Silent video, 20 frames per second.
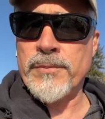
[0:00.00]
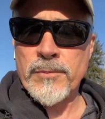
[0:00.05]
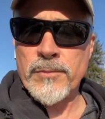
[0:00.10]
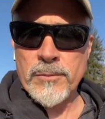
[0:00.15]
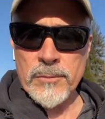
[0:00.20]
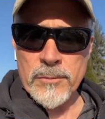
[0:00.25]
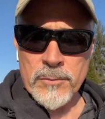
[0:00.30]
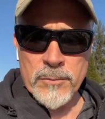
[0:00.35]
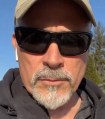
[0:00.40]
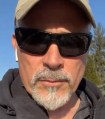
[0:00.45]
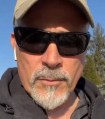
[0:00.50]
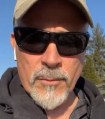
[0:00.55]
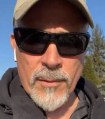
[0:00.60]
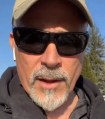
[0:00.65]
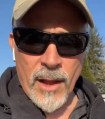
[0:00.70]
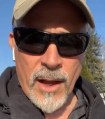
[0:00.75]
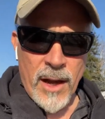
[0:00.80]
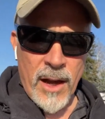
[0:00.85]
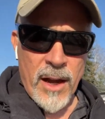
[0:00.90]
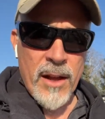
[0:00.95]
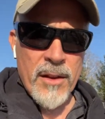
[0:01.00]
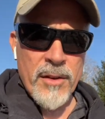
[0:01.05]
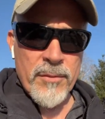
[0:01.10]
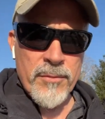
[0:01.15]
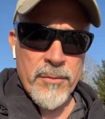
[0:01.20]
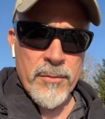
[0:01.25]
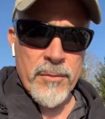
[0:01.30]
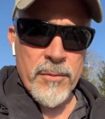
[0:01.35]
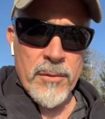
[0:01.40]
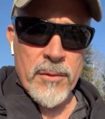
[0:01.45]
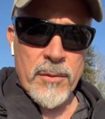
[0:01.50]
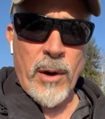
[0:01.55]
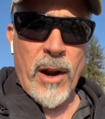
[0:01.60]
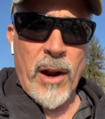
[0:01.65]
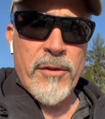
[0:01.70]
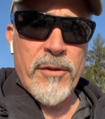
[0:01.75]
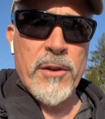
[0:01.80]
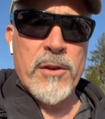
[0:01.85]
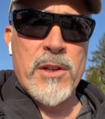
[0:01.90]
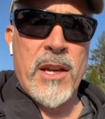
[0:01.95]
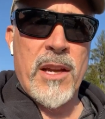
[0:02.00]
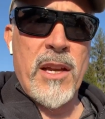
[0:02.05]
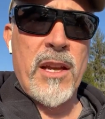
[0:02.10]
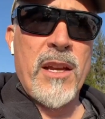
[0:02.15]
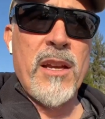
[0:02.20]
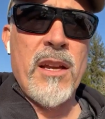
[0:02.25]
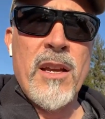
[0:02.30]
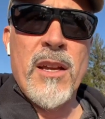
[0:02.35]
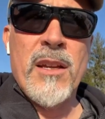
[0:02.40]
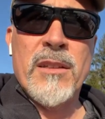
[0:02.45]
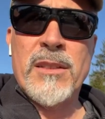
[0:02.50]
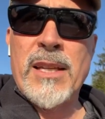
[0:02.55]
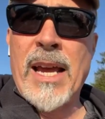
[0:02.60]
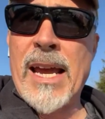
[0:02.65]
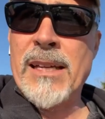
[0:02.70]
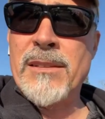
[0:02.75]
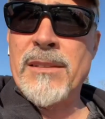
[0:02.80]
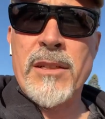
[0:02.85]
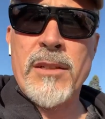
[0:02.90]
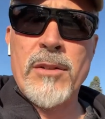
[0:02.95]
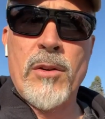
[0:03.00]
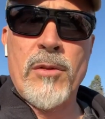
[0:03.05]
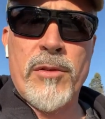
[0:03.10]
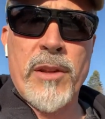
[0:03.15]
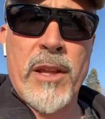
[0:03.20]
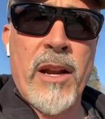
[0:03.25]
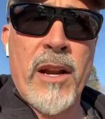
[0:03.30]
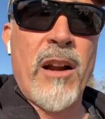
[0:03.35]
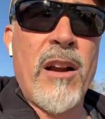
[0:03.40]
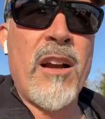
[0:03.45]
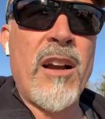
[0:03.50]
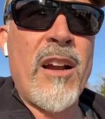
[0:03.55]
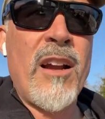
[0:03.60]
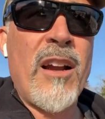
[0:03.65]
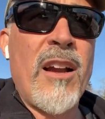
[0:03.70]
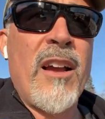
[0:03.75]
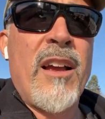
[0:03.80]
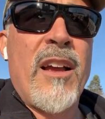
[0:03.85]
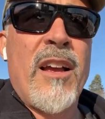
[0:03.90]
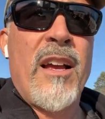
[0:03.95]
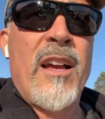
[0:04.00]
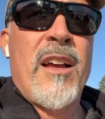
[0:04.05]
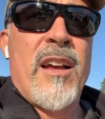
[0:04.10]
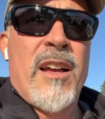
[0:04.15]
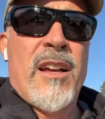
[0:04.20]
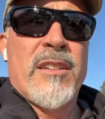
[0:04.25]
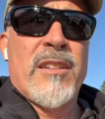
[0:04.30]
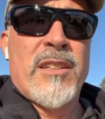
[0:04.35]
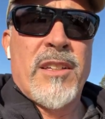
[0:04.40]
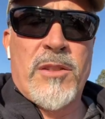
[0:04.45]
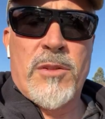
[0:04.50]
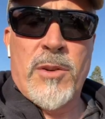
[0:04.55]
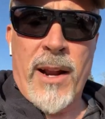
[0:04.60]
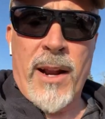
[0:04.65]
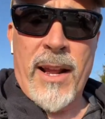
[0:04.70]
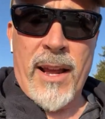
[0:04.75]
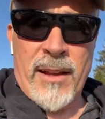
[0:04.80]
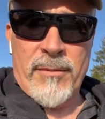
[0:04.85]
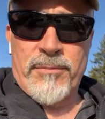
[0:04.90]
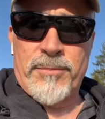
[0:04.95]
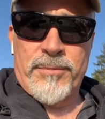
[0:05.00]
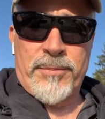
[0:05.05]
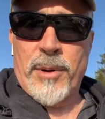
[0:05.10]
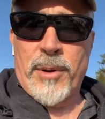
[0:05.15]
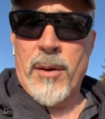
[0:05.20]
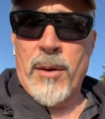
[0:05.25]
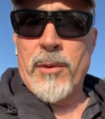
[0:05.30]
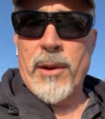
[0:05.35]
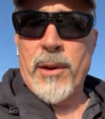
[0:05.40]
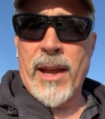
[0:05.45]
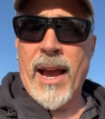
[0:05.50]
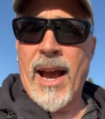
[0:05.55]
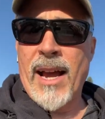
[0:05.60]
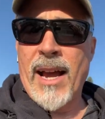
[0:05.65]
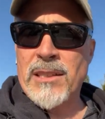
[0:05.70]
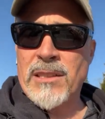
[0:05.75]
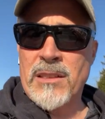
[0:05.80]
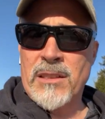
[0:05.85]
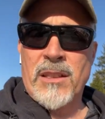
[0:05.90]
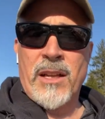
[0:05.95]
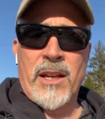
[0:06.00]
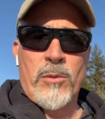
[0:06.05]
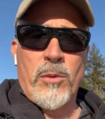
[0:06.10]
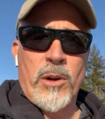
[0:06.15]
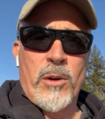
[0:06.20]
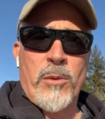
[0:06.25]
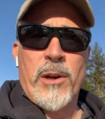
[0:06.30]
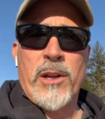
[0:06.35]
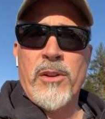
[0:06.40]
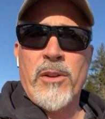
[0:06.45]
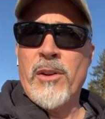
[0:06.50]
the refugee tent over there to try to probably ask, like, what do we do now?